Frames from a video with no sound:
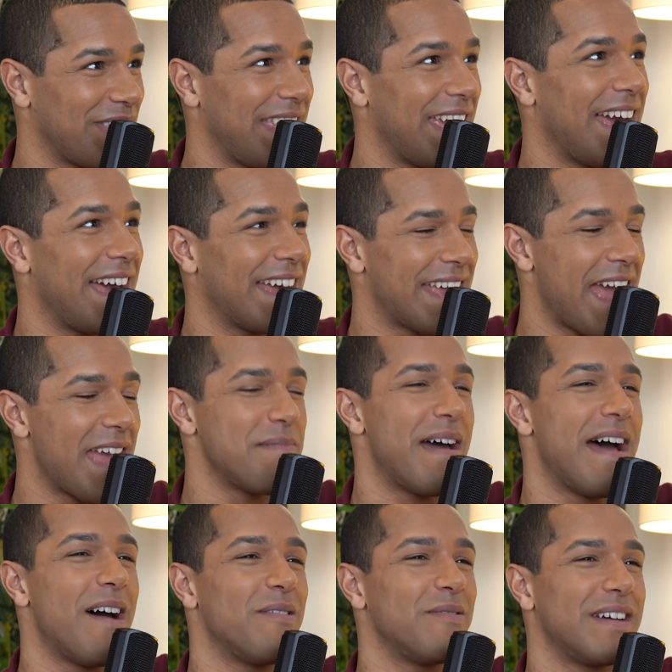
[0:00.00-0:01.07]
Yeah. Came
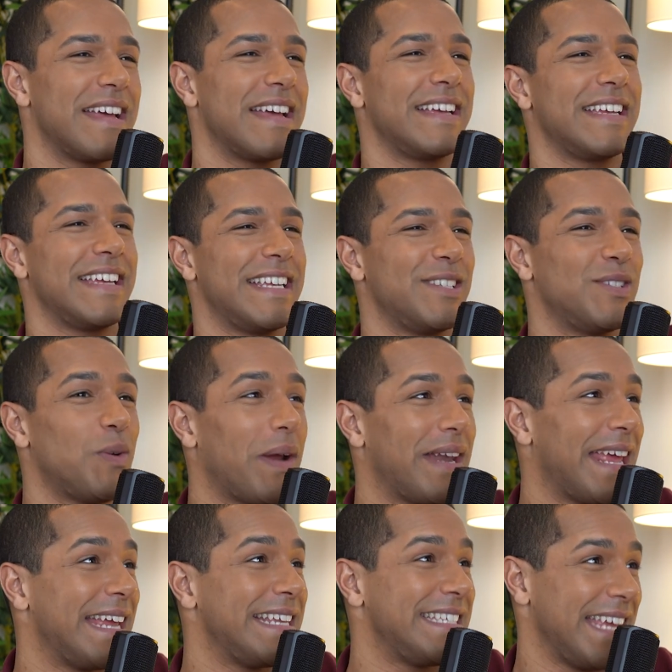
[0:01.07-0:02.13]
out in twenty
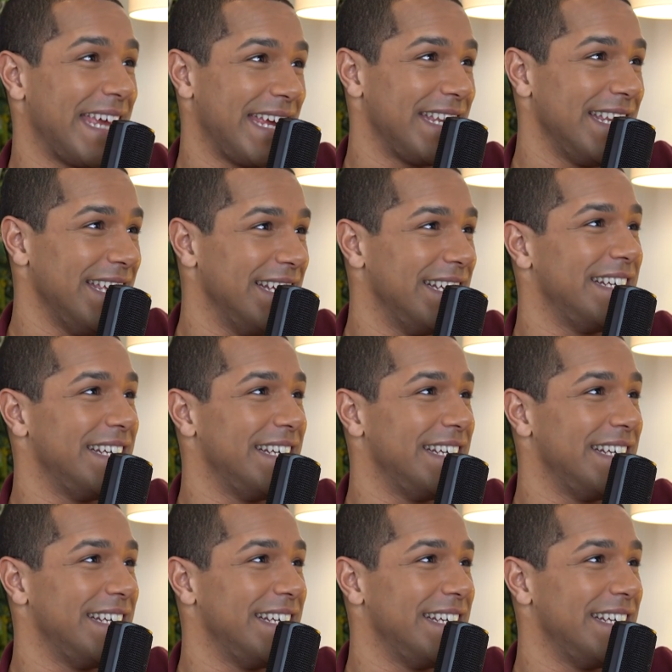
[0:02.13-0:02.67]
eighteen.